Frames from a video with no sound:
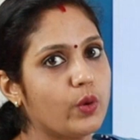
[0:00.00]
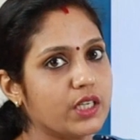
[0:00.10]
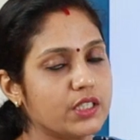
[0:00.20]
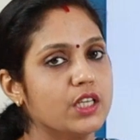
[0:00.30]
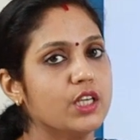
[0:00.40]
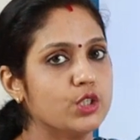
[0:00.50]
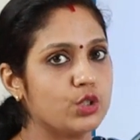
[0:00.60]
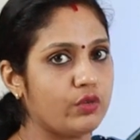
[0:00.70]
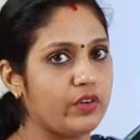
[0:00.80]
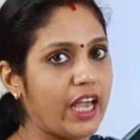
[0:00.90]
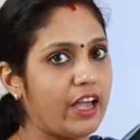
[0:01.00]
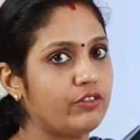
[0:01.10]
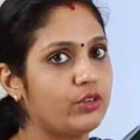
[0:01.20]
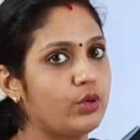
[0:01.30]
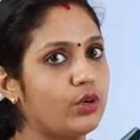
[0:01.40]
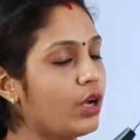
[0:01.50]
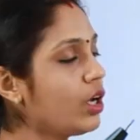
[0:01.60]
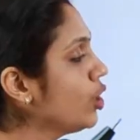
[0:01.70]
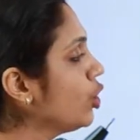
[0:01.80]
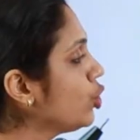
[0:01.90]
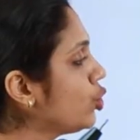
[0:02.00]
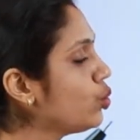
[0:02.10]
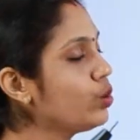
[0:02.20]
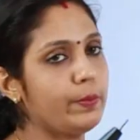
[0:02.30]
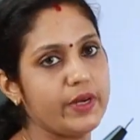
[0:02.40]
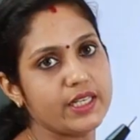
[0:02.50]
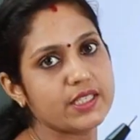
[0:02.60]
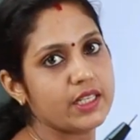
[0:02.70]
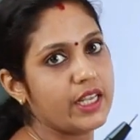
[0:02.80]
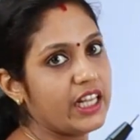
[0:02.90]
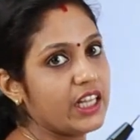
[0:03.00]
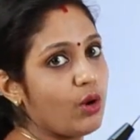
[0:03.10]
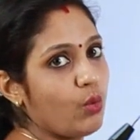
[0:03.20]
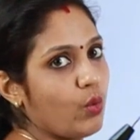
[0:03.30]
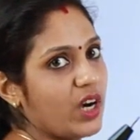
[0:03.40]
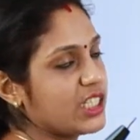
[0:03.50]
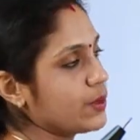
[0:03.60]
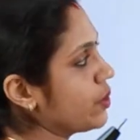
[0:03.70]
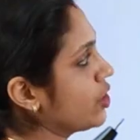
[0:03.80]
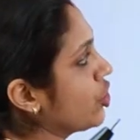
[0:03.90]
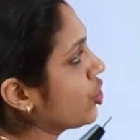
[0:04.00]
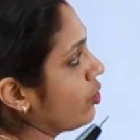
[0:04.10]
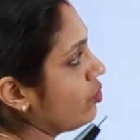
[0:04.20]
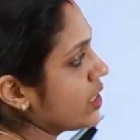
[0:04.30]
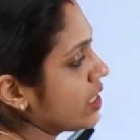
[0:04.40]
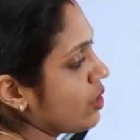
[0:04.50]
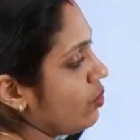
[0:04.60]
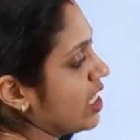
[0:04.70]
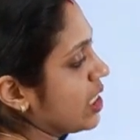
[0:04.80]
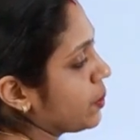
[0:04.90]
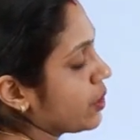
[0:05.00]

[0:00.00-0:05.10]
ones. So we have to draw 2 beads in the ones position. Which is the ones